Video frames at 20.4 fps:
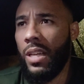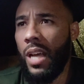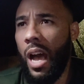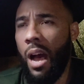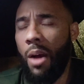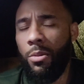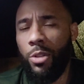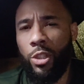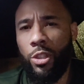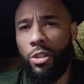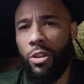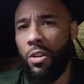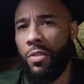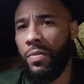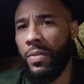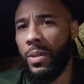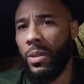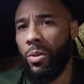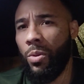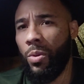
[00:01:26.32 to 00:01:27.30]
I was
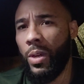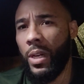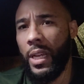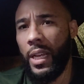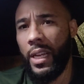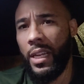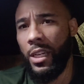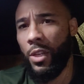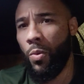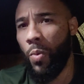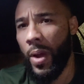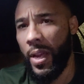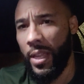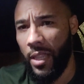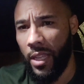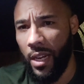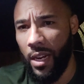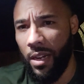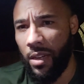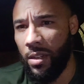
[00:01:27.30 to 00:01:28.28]
serving the Lord any way
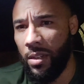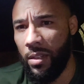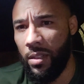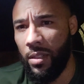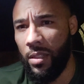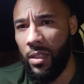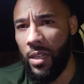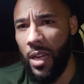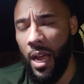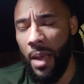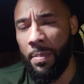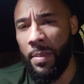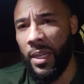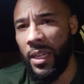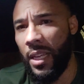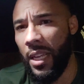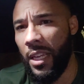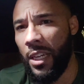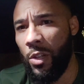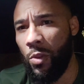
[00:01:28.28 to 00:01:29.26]
that I could. I
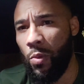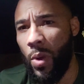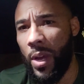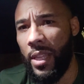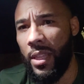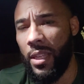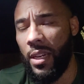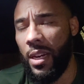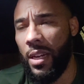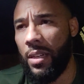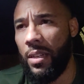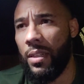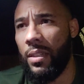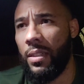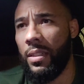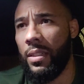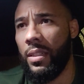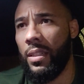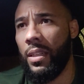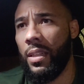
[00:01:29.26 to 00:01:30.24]
mean, any way that I
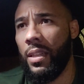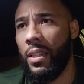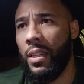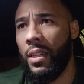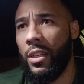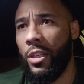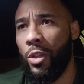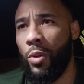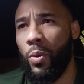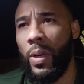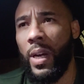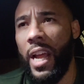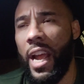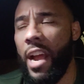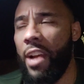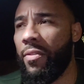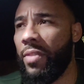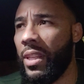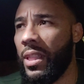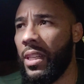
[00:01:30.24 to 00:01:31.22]
could, doing
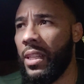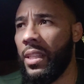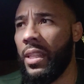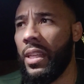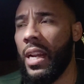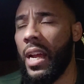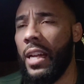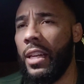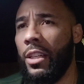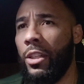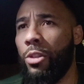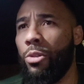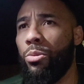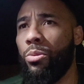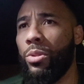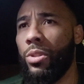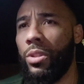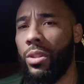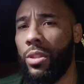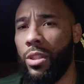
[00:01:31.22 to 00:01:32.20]
everything that I
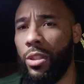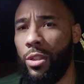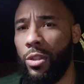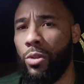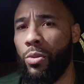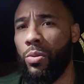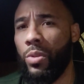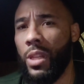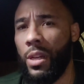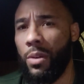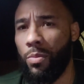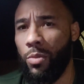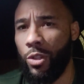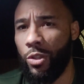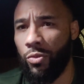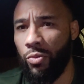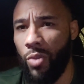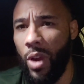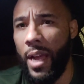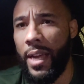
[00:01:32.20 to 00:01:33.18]
knew to do that was
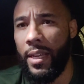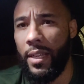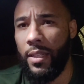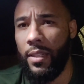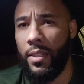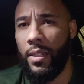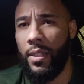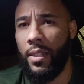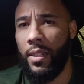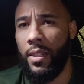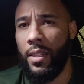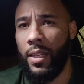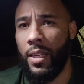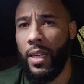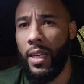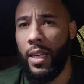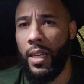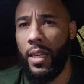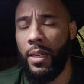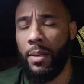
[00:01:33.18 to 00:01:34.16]
right.
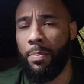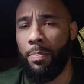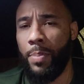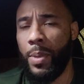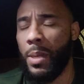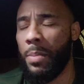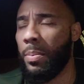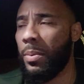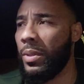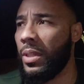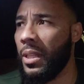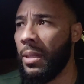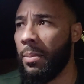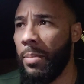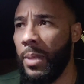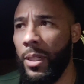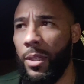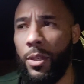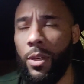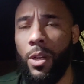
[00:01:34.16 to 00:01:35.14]
And people did
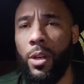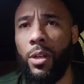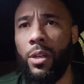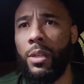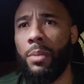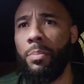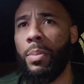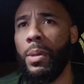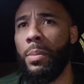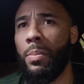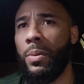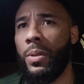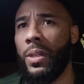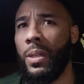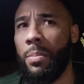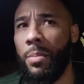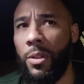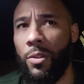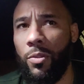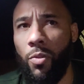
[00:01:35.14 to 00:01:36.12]
me dirty. People
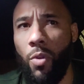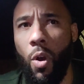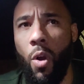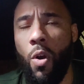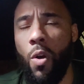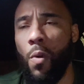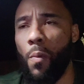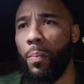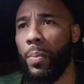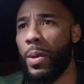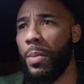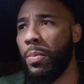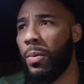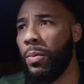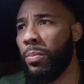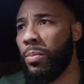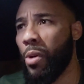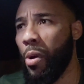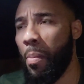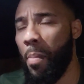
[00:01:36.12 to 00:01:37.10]
did me wrong. People
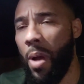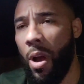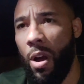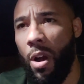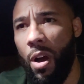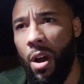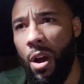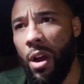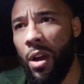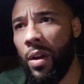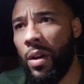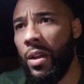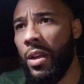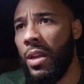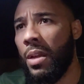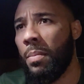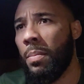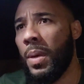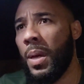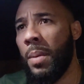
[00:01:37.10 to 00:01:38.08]
broke my heart.
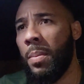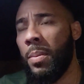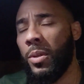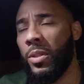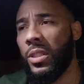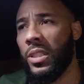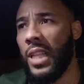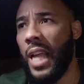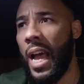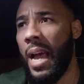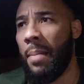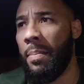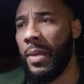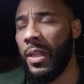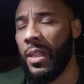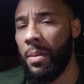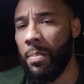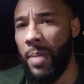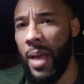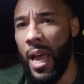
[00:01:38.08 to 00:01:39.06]
People stabbed me
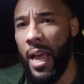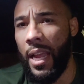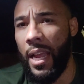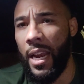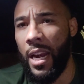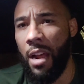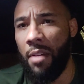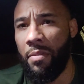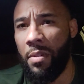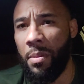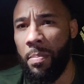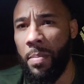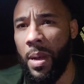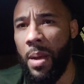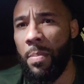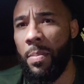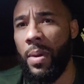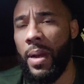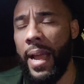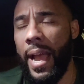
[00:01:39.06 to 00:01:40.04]
in the back. And I
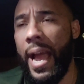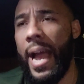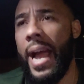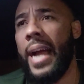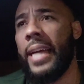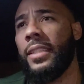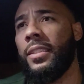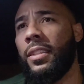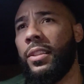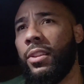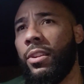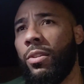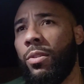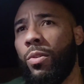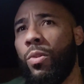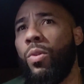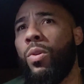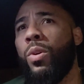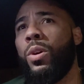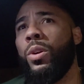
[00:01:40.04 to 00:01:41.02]
remember asking the
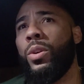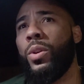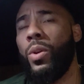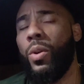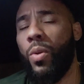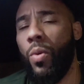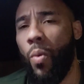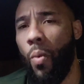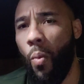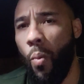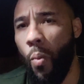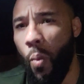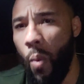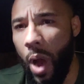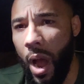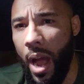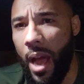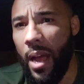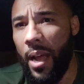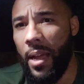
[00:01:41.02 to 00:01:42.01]
Lord,
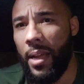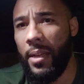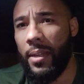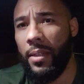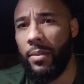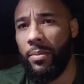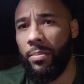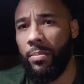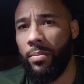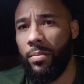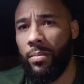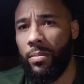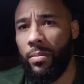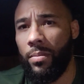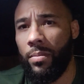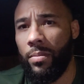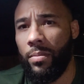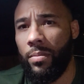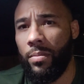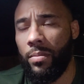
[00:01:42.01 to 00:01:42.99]
why?
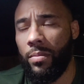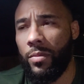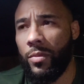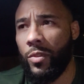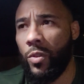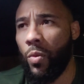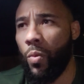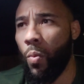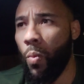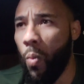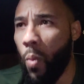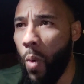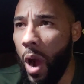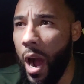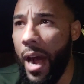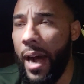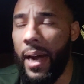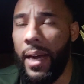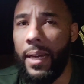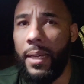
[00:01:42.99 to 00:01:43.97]

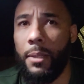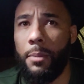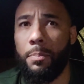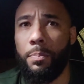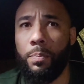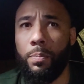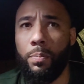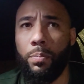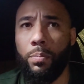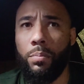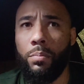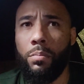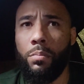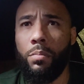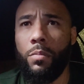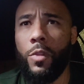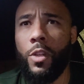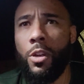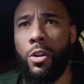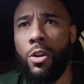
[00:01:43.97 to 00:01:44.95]
Why?
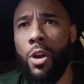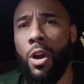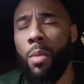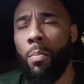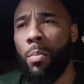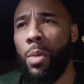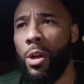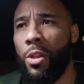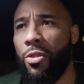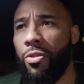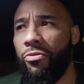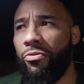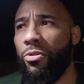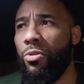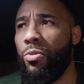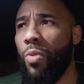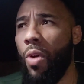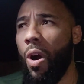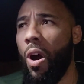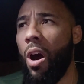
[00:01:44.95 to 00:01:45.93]
But
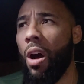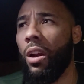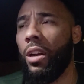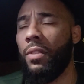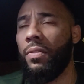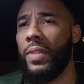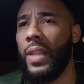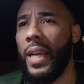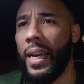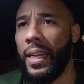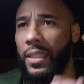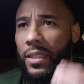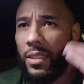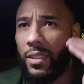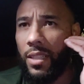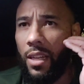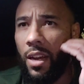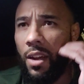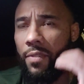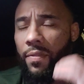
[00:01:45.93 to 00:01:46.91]
through all of that
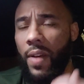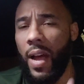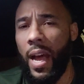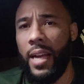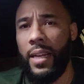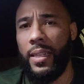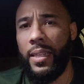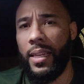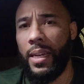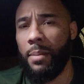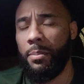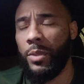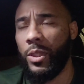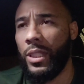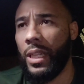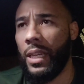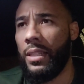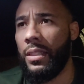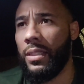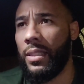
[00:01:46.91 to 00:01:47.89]
stuff, I kept
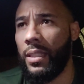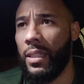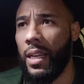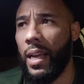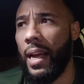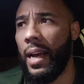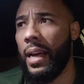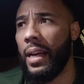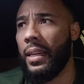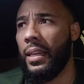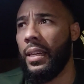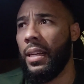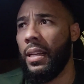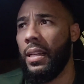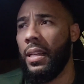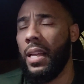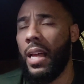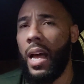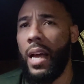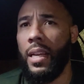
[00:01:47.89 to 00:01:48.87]
chasing God.
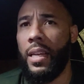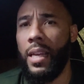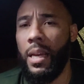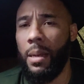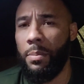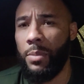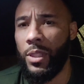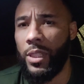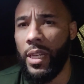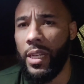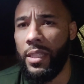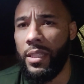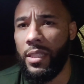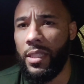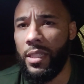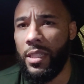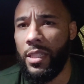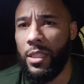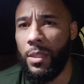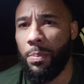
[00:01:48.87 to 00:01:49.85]
I kept
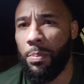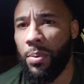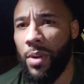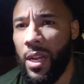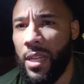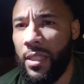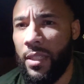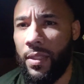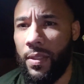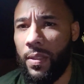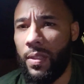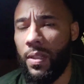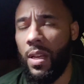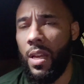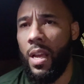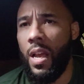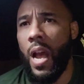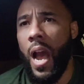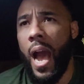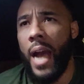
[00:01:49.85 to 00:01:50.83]
chasing his presence.
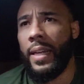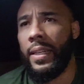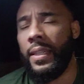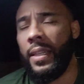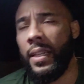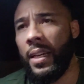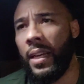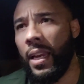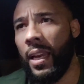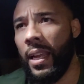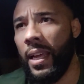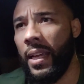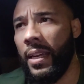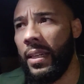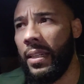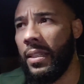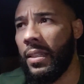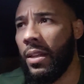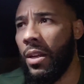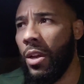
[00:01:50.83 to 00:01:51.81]
I didn't
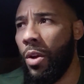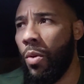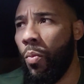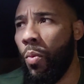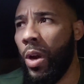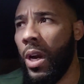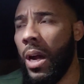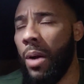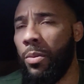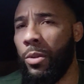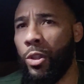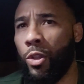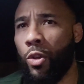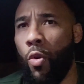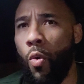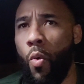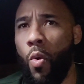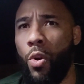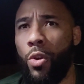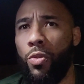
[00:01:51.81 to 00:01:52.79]
let what I was
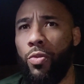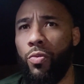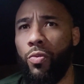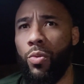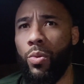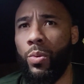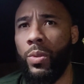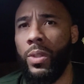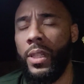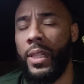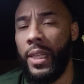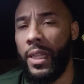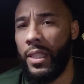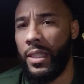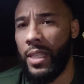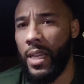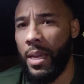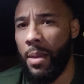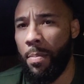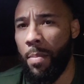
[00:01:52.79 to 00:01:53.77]
going through
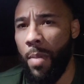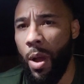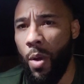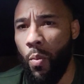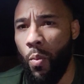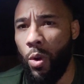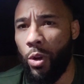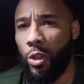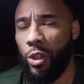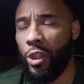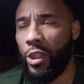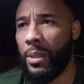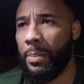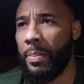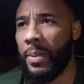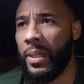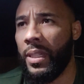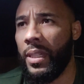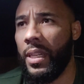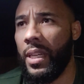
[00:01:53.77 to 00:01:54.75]
dictate my
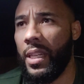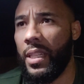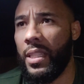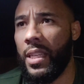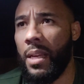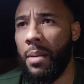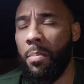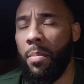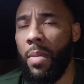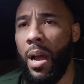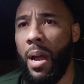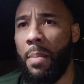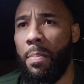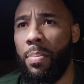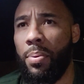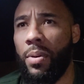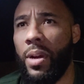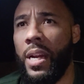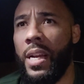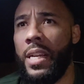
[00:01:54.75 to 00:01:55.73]
worship and dictate my
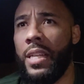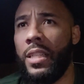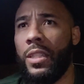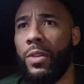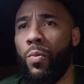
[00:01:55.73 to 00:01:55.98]
praise.